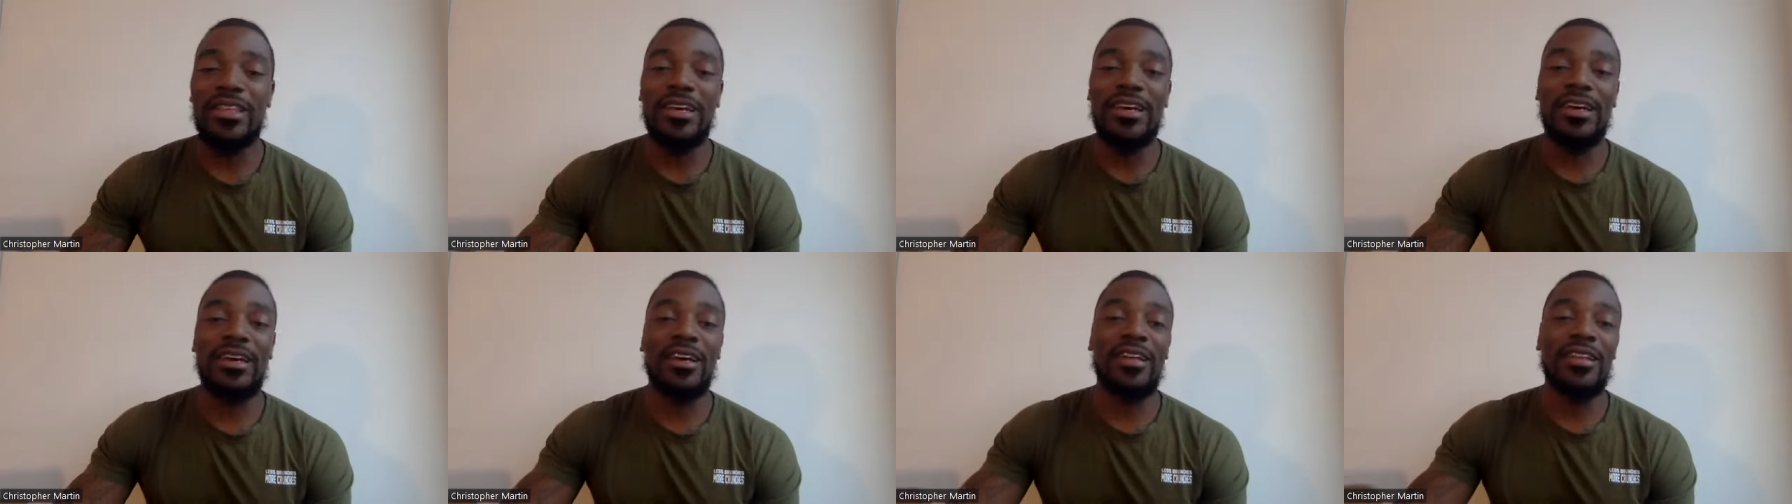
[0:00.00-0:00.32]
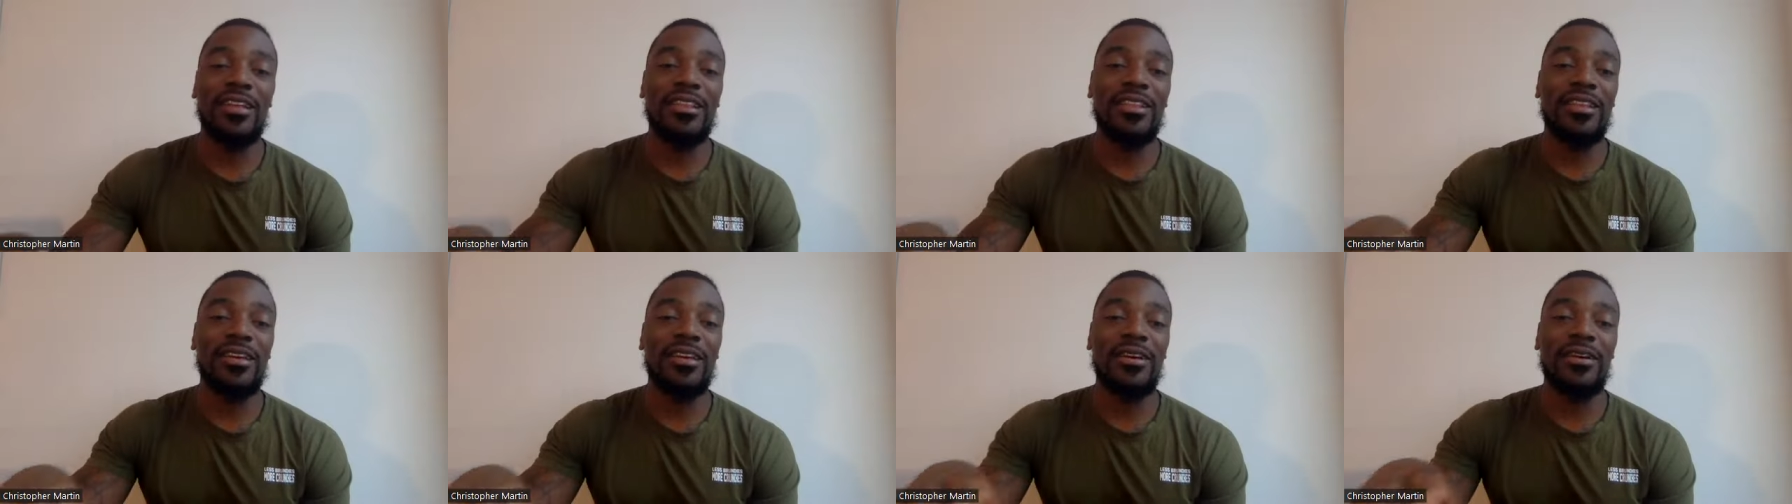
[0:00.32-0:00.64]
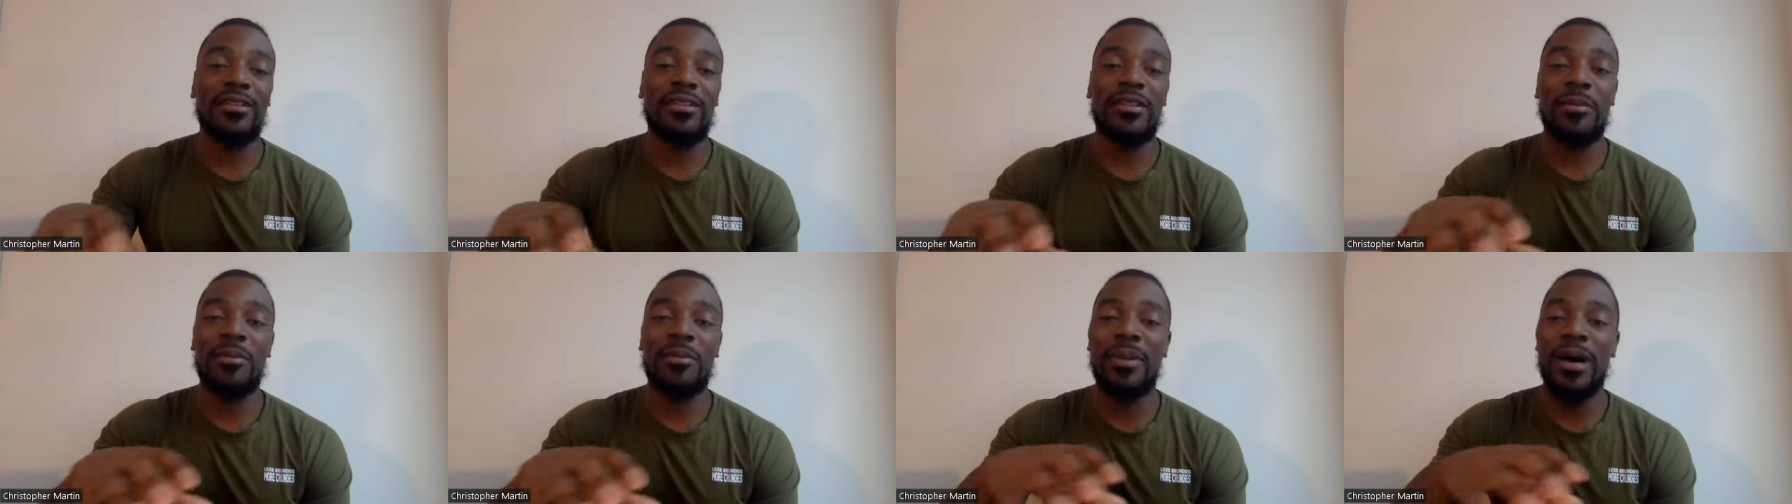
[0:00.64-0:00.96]
the,
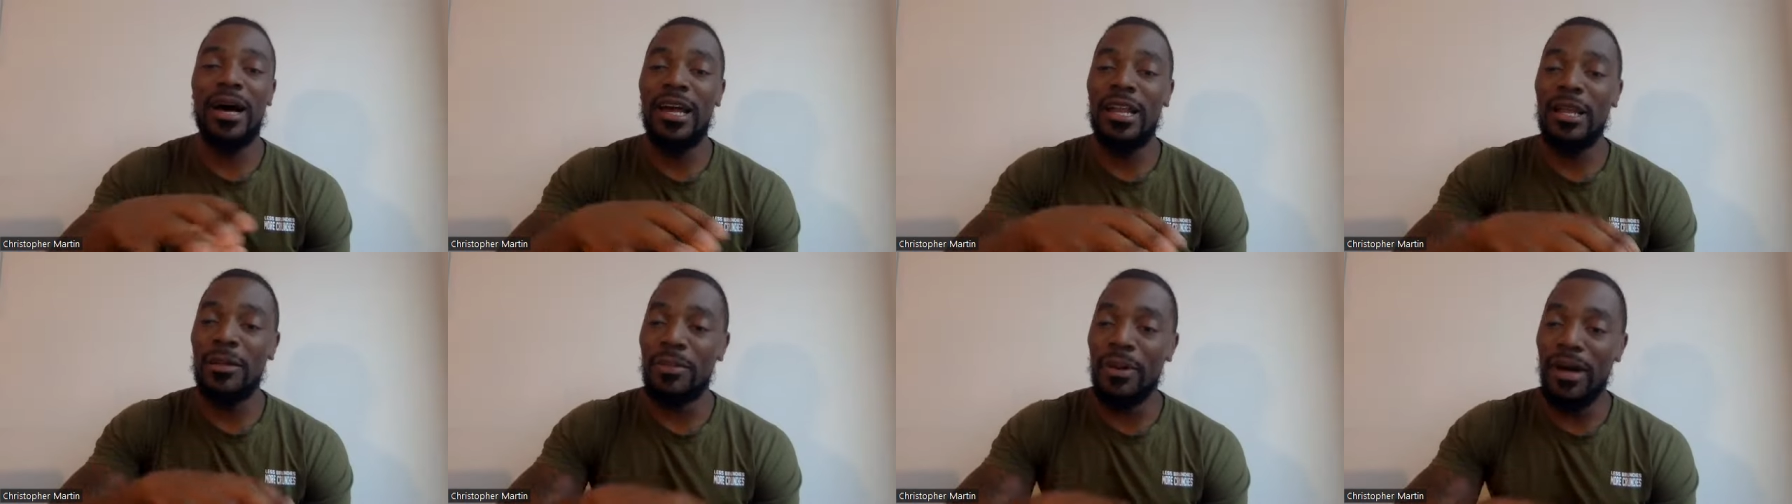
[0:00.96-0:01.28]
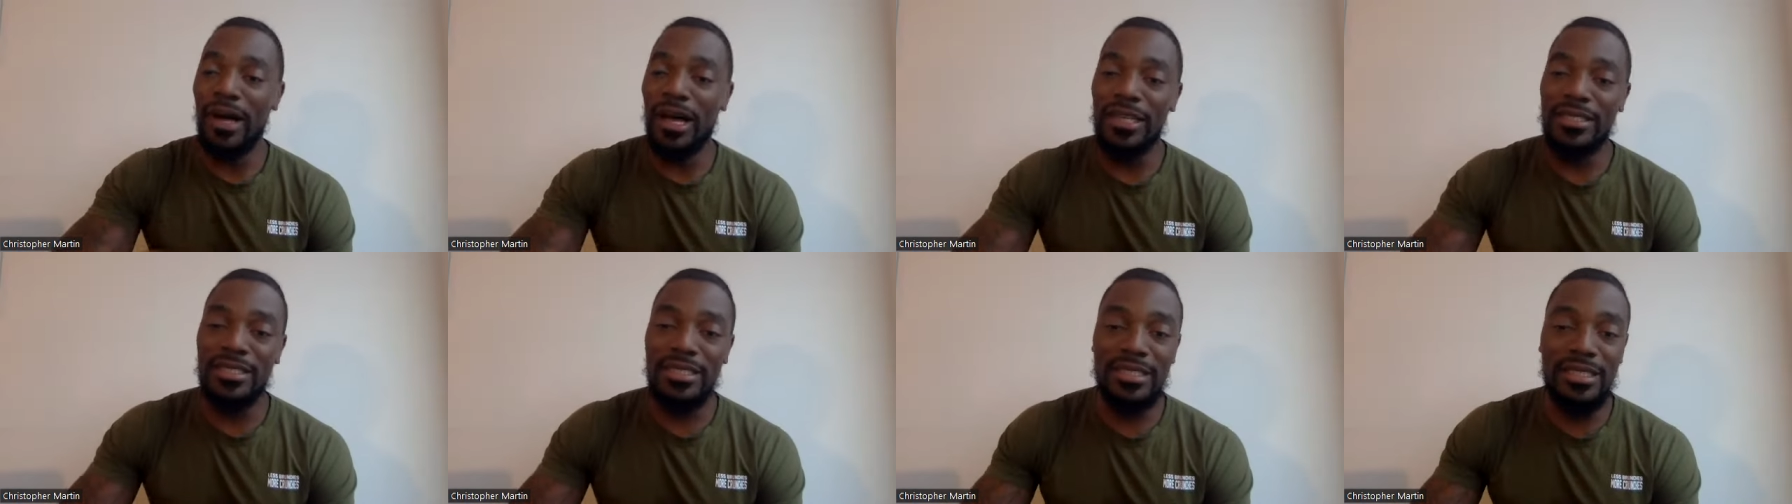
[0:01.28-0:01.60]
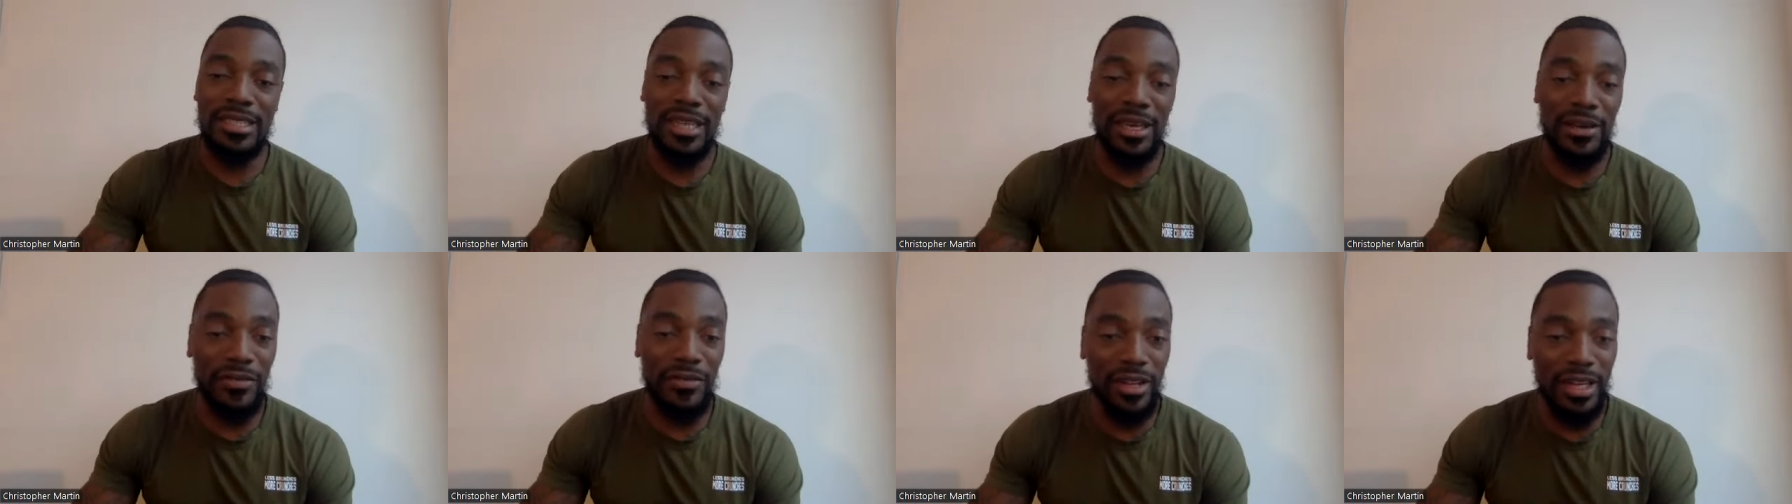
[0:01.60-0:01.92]
the the body
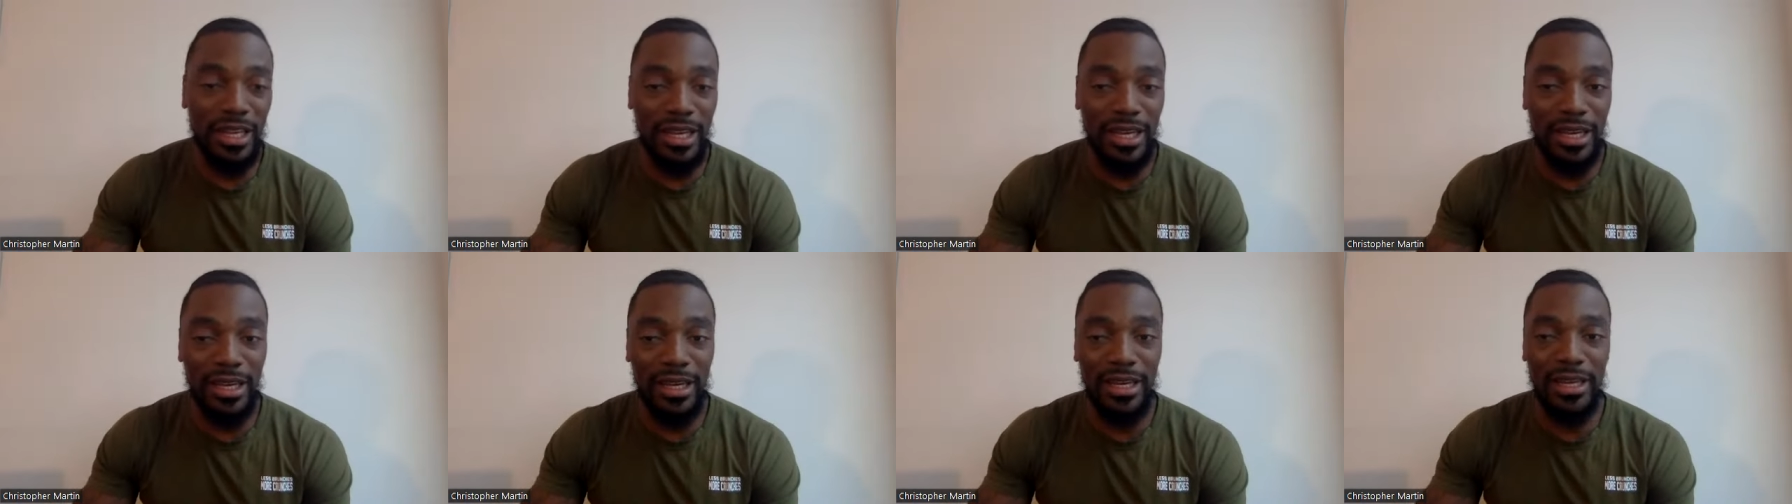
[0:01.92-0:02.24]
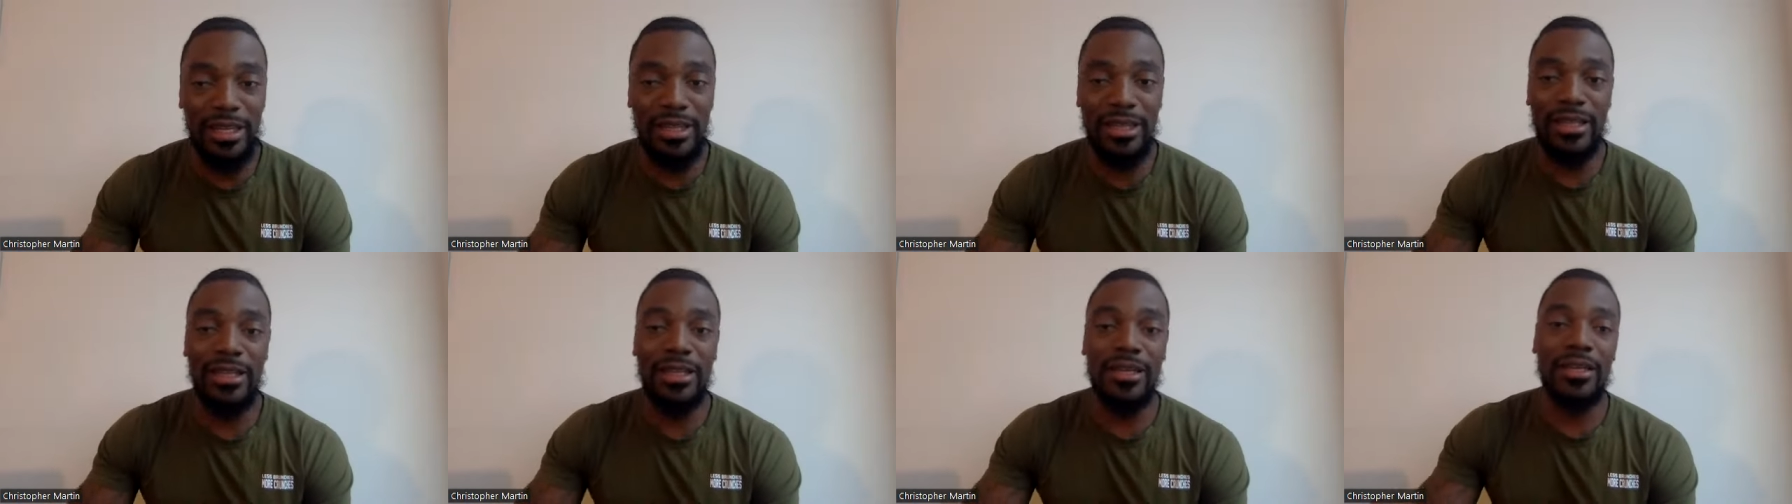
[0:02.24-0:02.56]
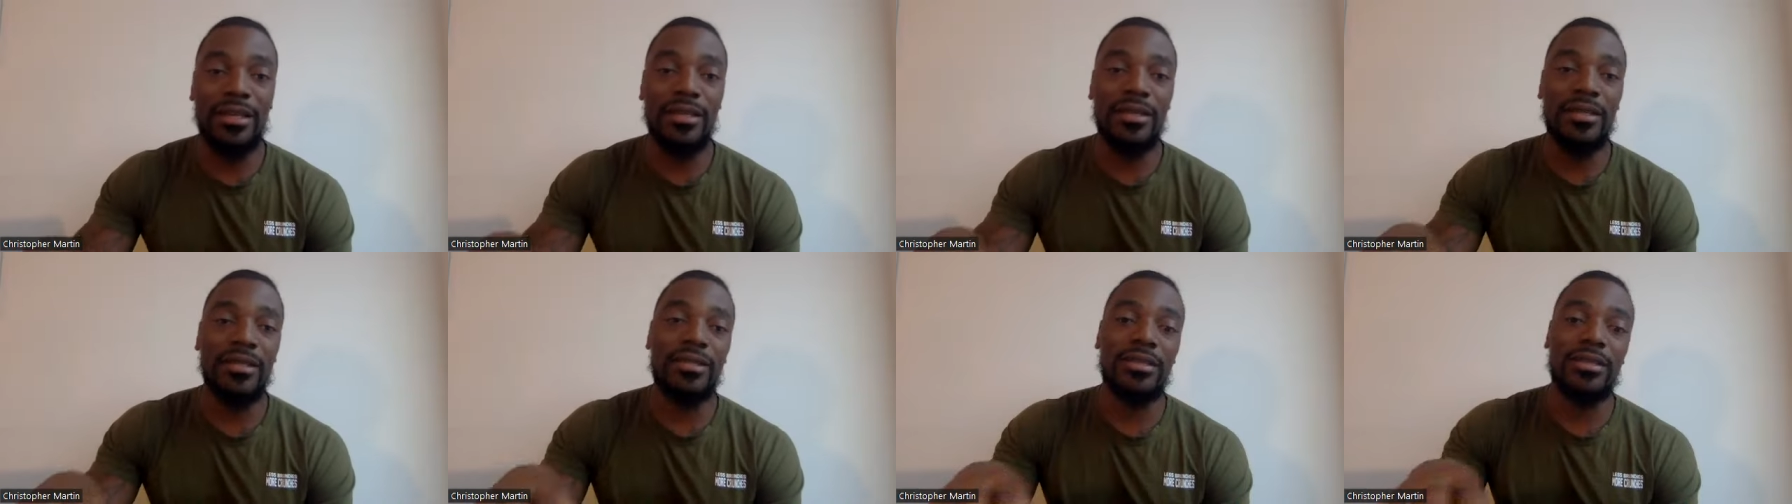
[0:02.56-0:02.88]
positivity and
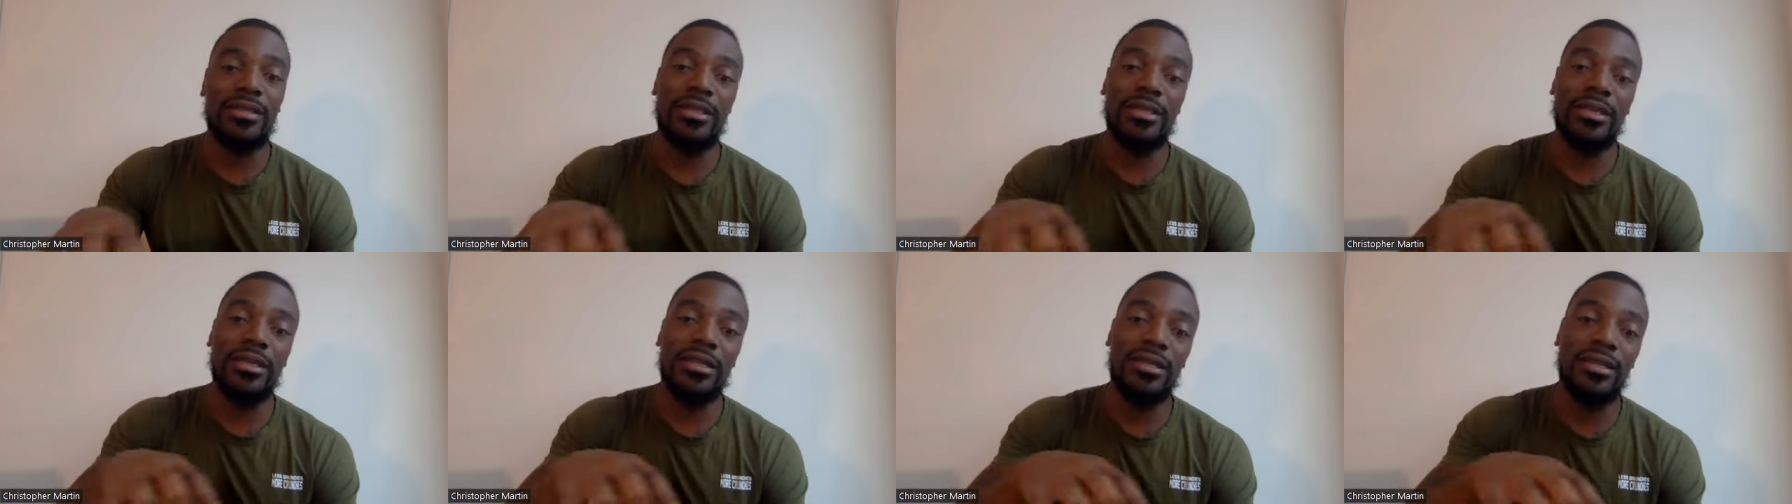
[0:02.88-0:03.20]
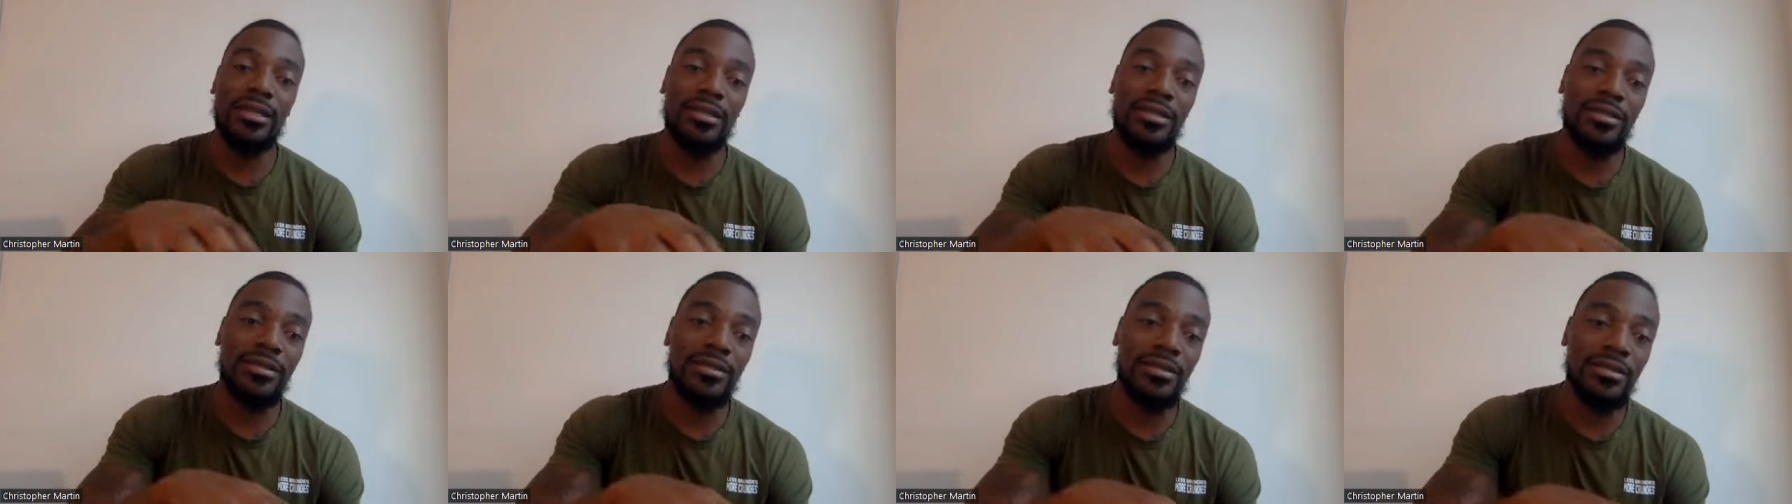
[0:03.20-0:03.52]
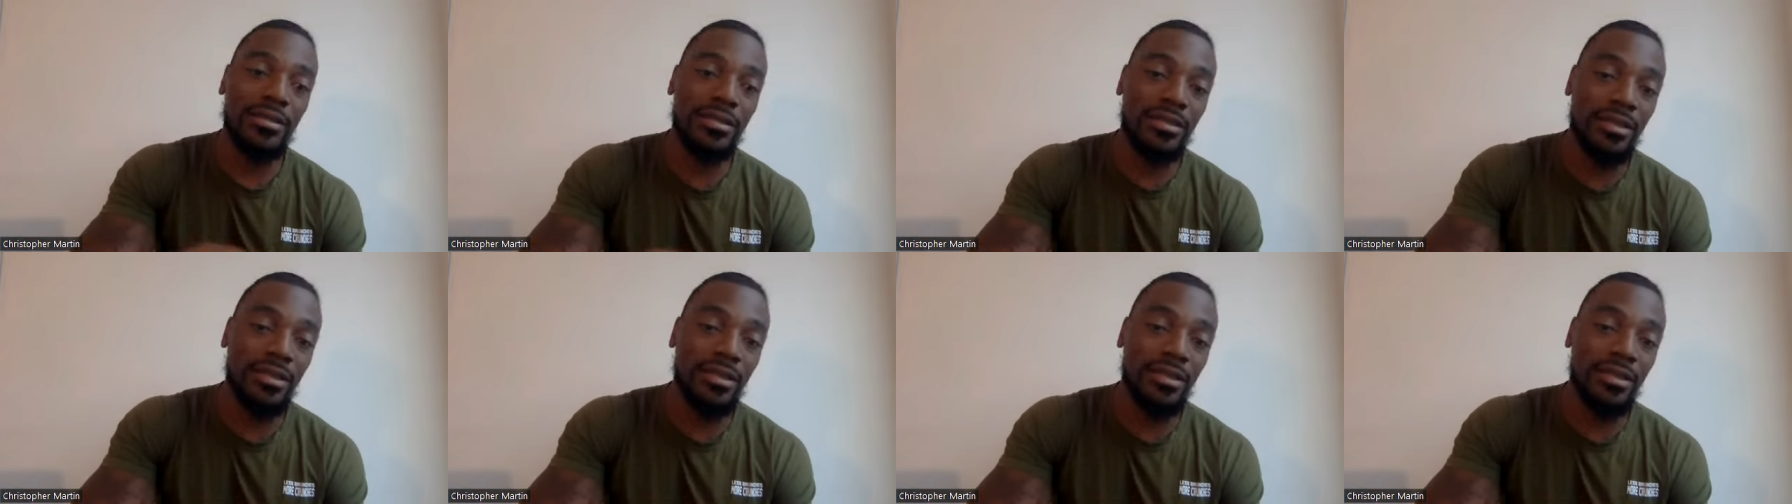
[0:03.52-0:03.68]
the the